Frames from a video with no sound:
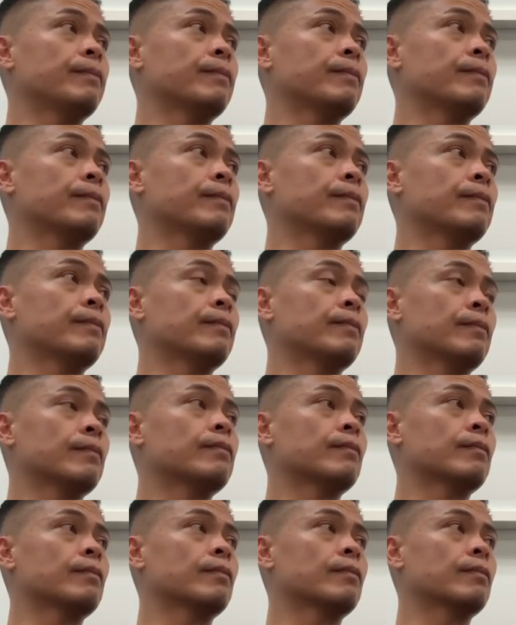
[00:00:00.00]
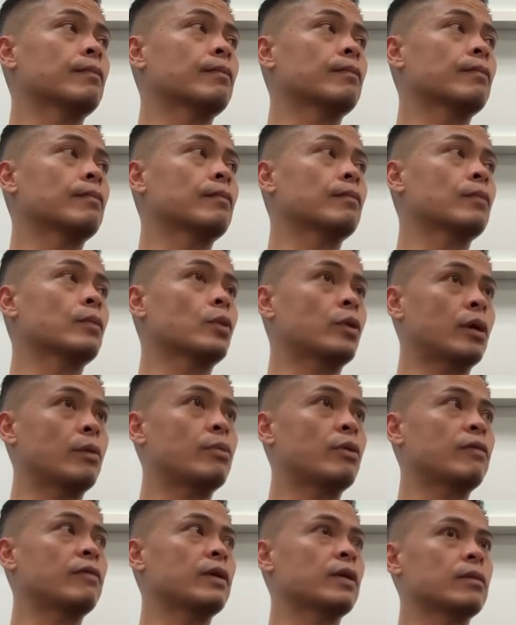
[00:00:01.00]
Okay, yeah, that sounds fine. Okay,
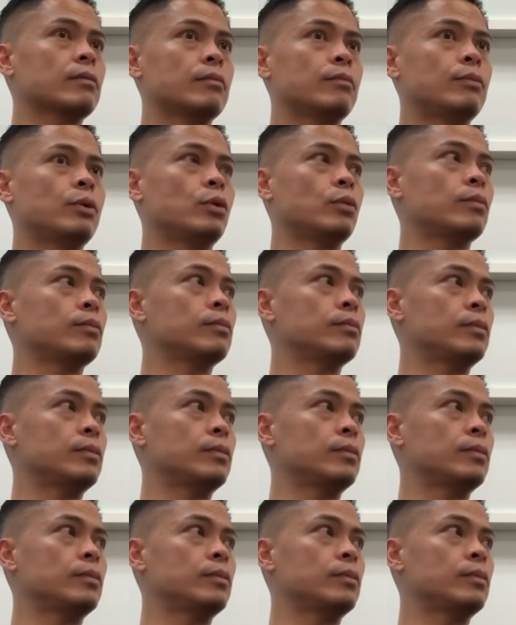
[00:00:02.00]
perfect. Great. Cool.